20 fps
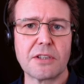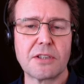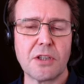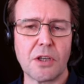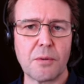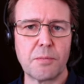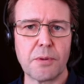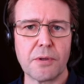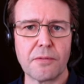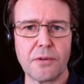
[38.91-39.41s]

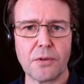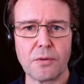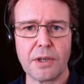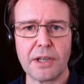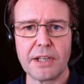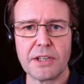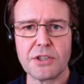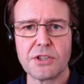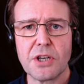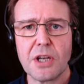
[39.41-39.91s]
top of the
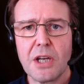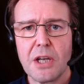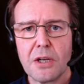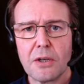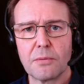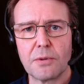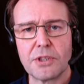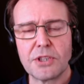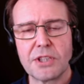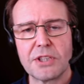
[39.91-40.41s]
range
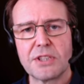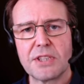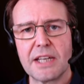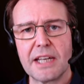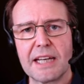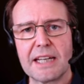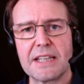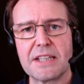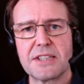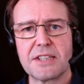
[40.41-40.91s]
which is the
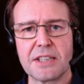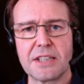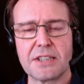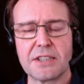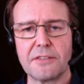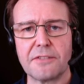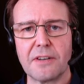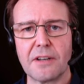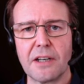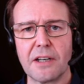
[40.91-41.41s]

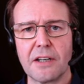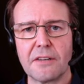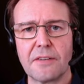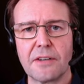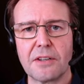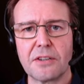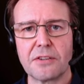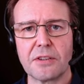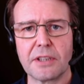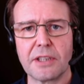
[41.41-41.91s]
A65
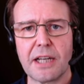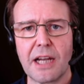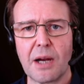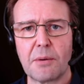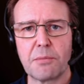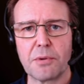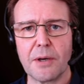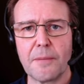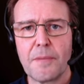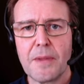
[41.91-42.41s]
500
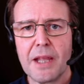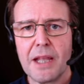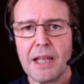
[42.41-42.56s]
camera.